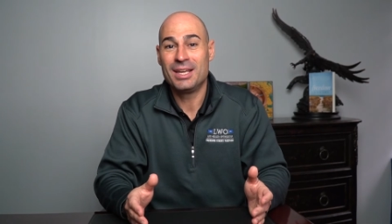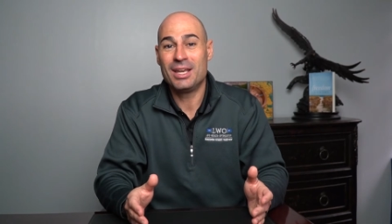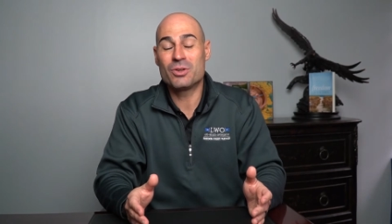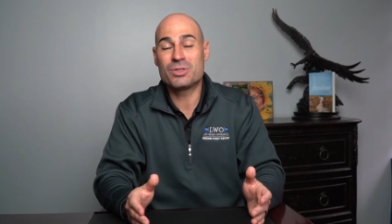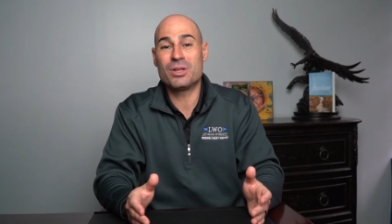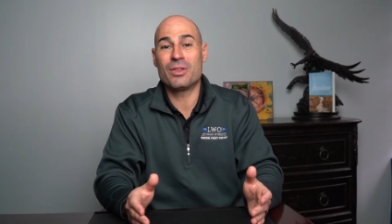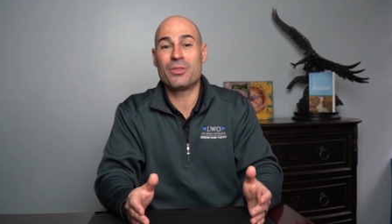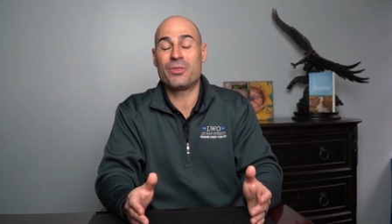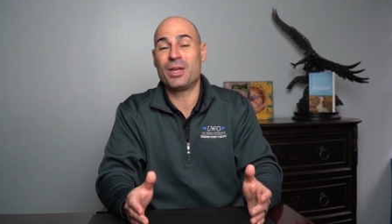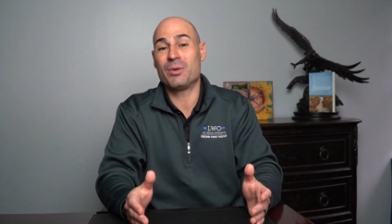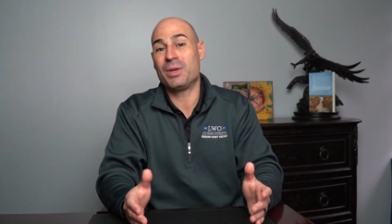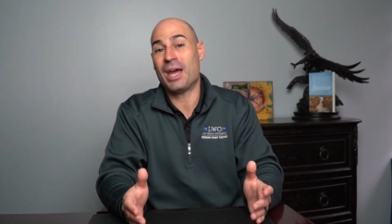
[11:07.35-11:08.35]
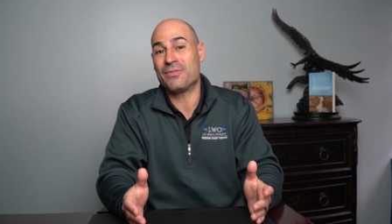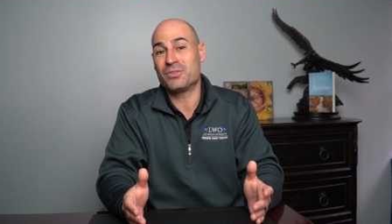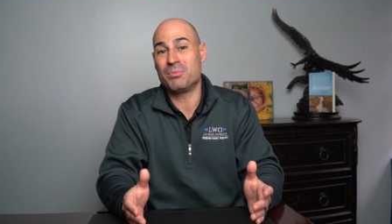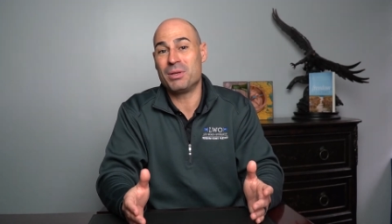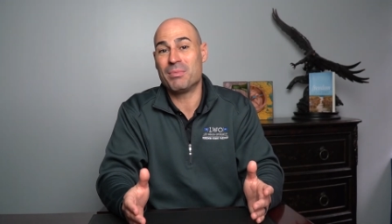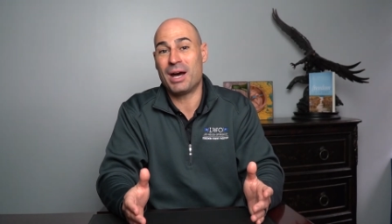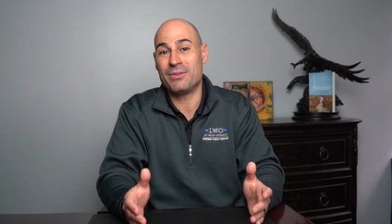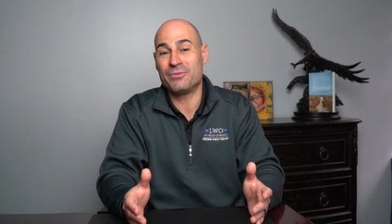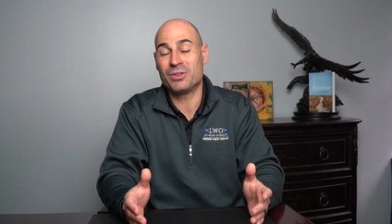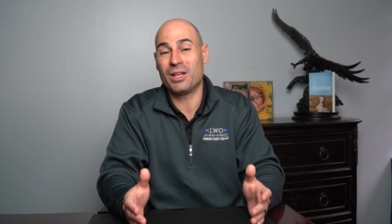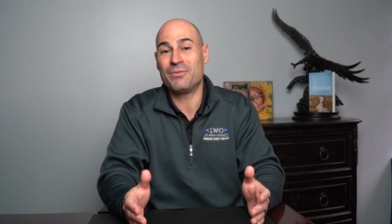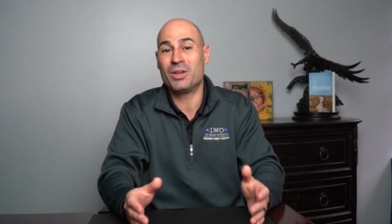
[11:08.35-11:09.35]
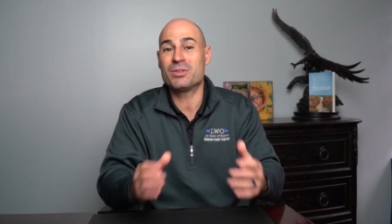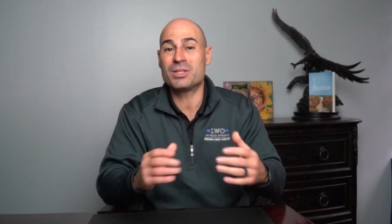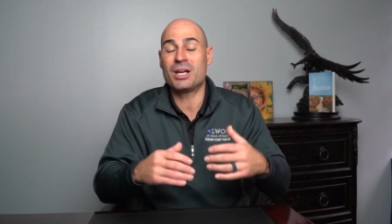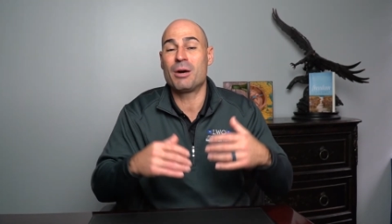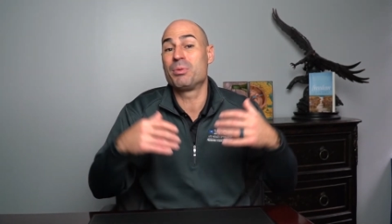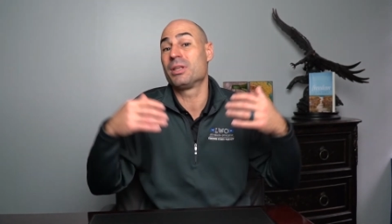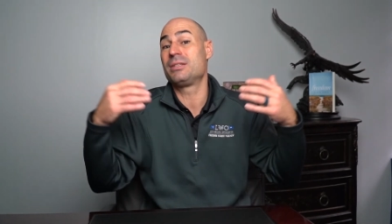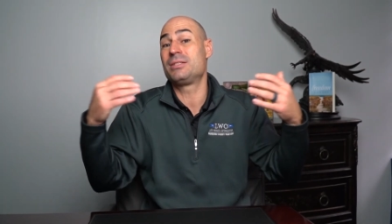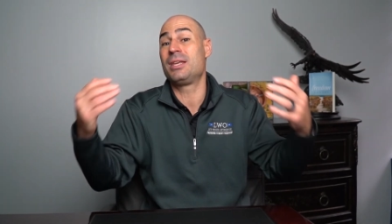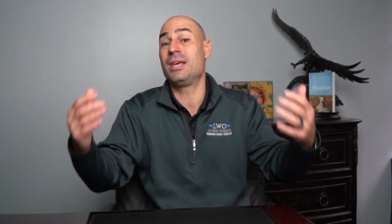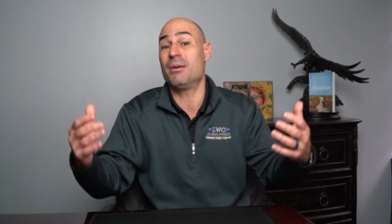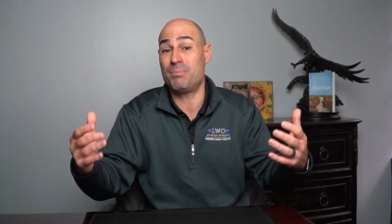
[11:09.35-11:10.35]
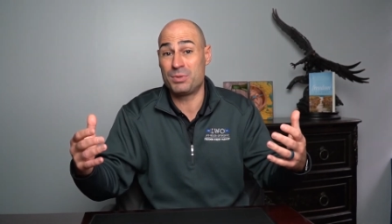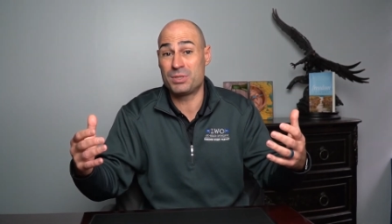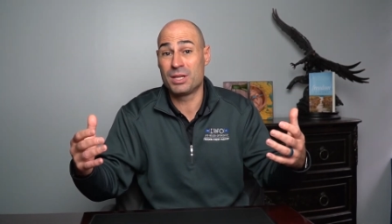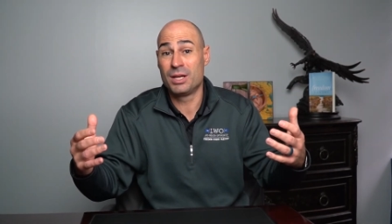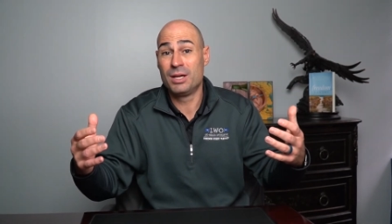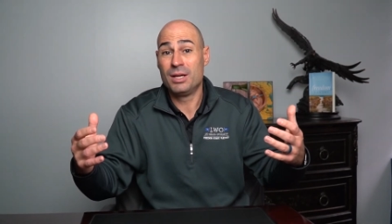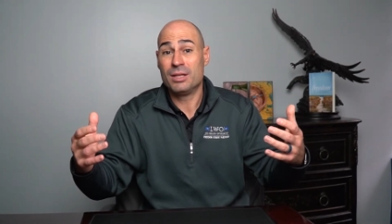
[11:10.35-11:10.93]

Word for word: here's another thing we have to be mindful of. Here's a couple of tips.